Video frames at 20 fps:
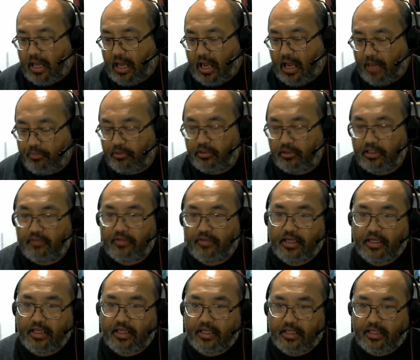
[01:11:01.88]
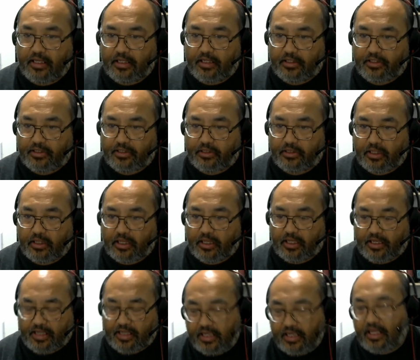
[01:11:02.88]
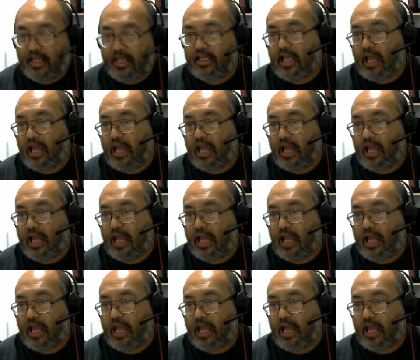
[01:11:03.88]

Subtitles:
I believe that it's an innate